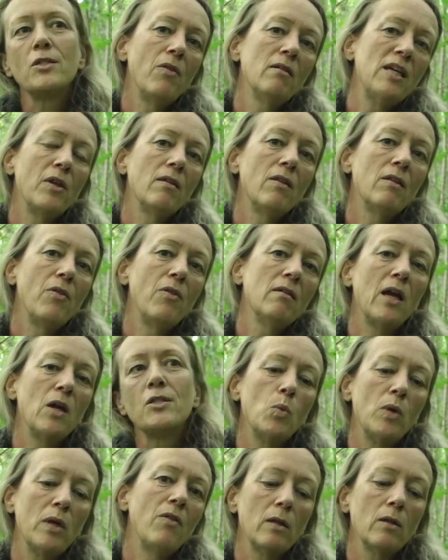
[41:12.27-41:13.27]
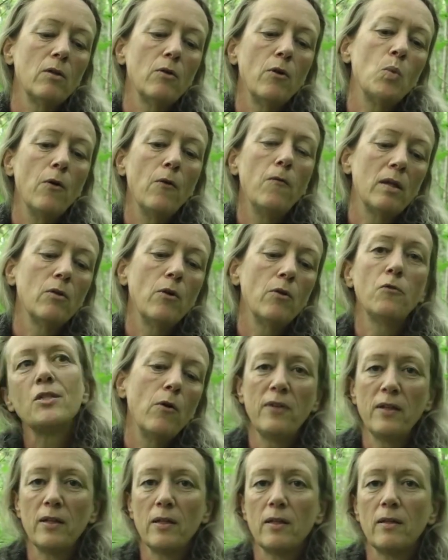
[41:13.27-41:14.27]
that I will
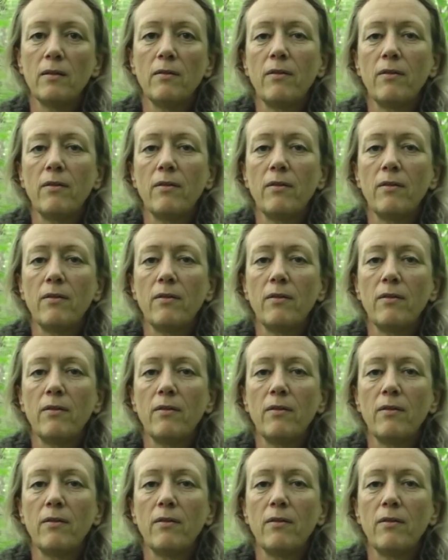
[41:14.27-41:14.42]
fulfill